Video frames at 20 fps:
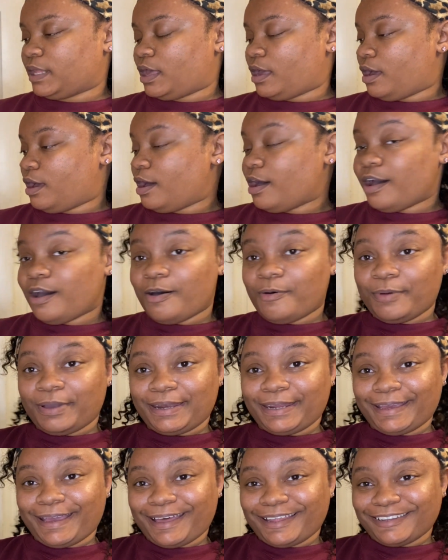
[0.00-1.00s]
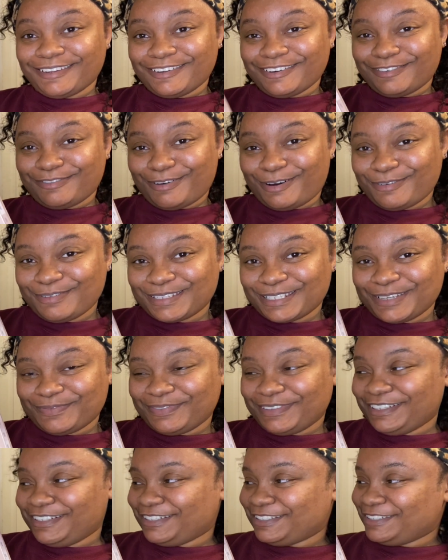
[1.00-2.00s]
Oh, and it got a little quotes up
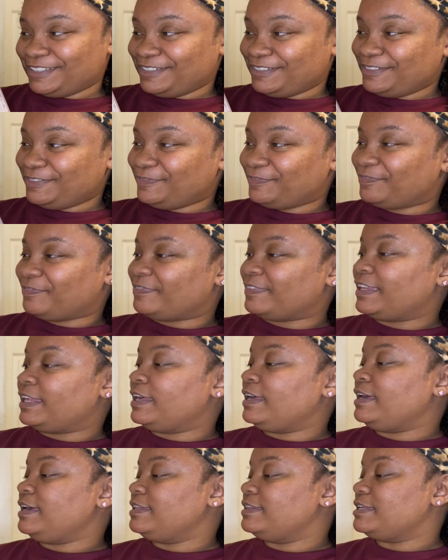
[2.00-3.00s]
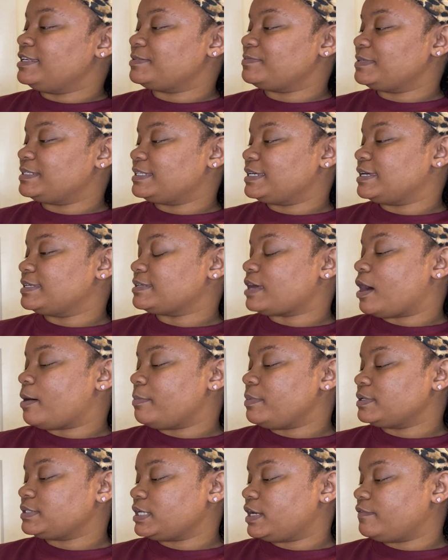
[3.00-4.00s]
in here too. This one says,
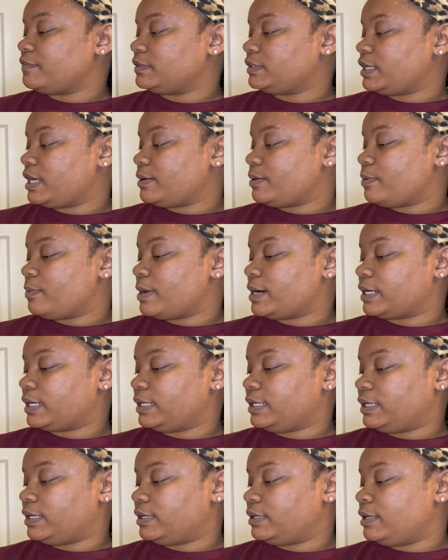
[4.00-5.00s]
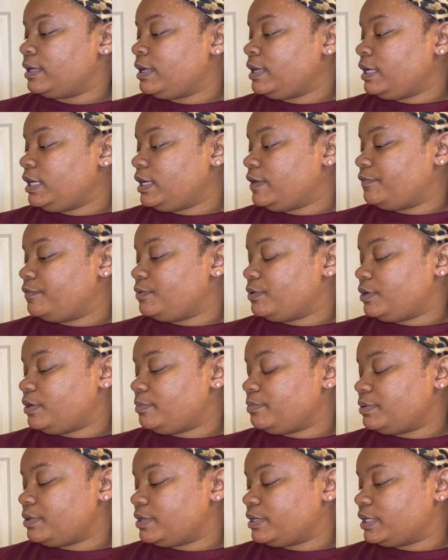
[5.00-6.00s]
almost everything will work again if you
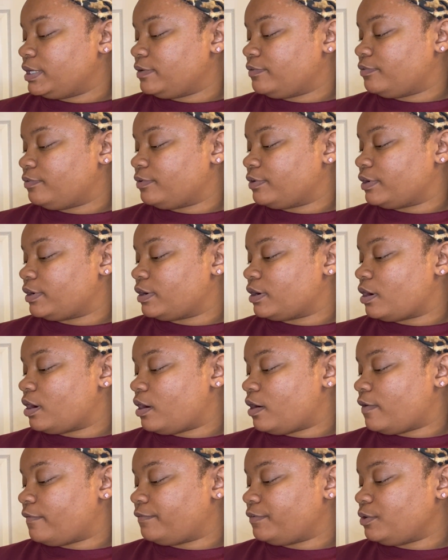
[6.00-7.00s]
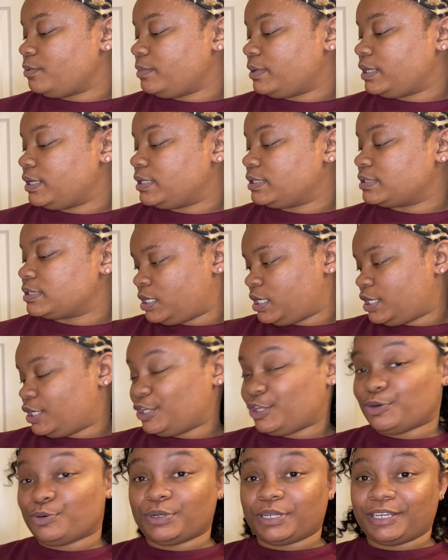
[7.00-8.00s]
unplug it for a few minutes,
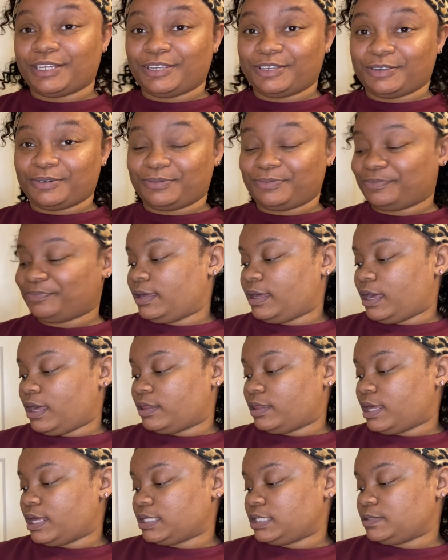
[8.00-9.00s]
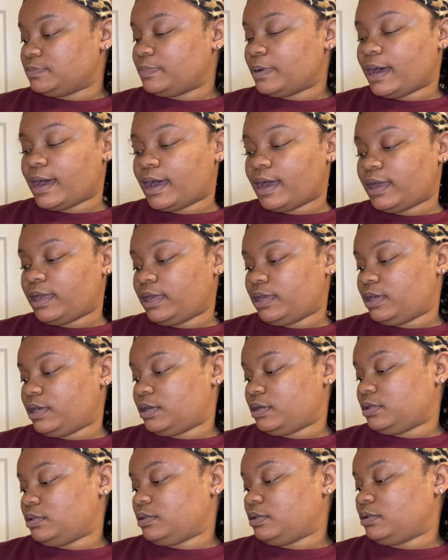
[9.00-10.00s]
including you. And that's by
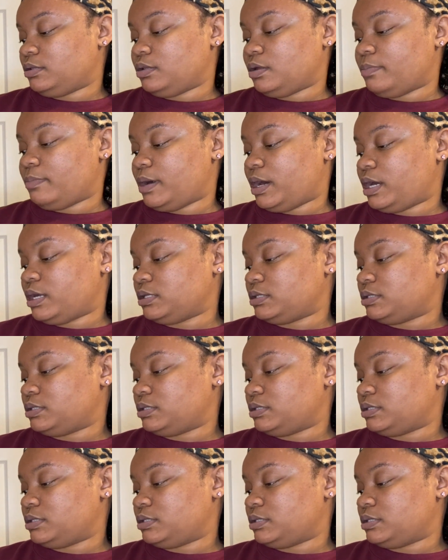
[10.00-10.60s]
Anne Lamott.